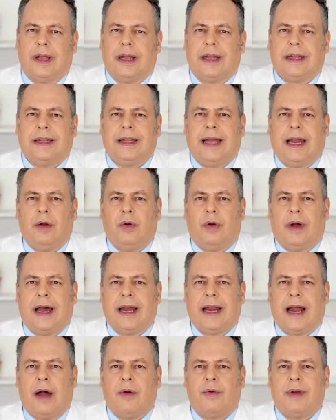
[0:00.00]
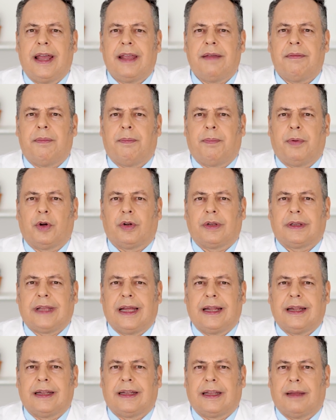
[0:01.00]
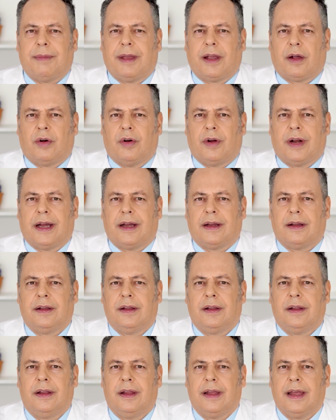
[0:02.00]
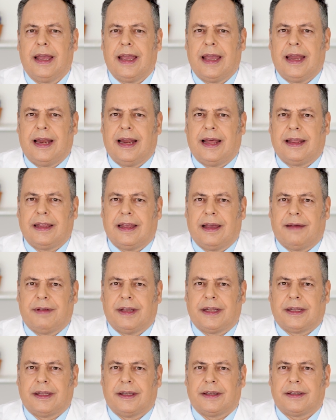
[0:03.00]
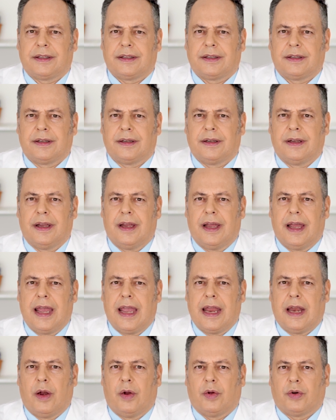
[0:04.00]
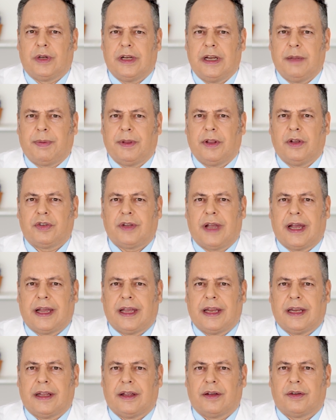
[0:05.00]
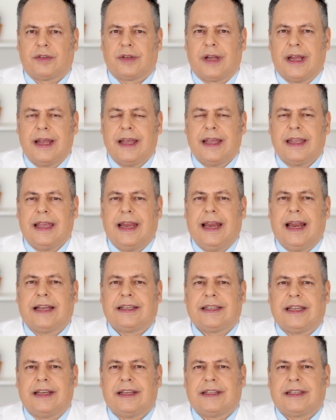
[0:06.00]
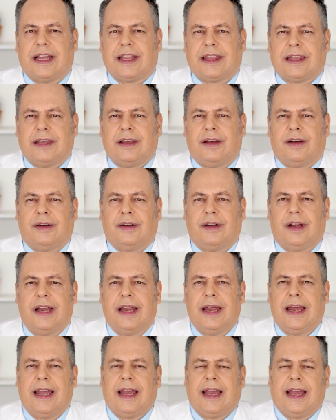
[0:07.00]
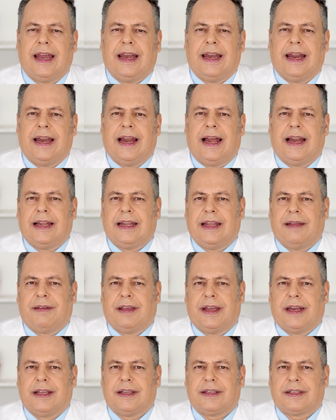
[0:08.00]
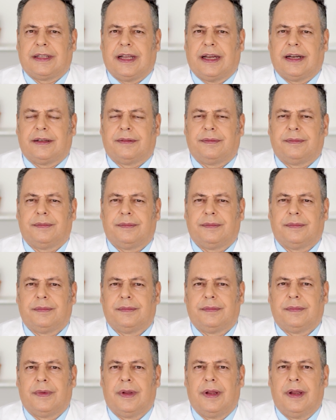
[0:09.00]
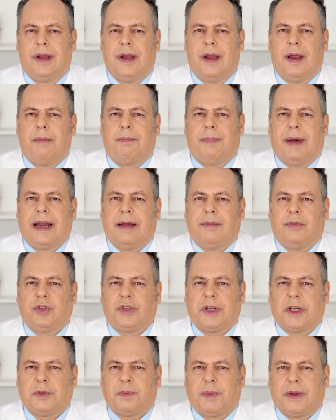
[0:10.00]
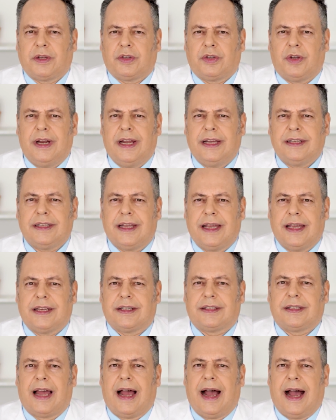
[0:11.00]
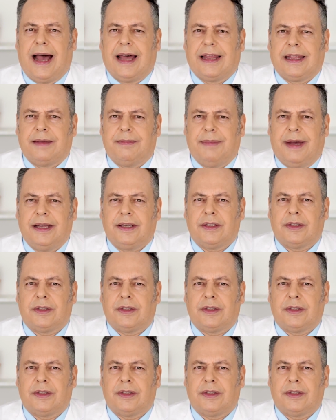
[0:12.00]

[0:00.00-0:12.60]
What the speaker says: That has not been compensated by an equivalent reduction in food intake. Small, short-term variations in caloric intake are consistent with weight maintenance.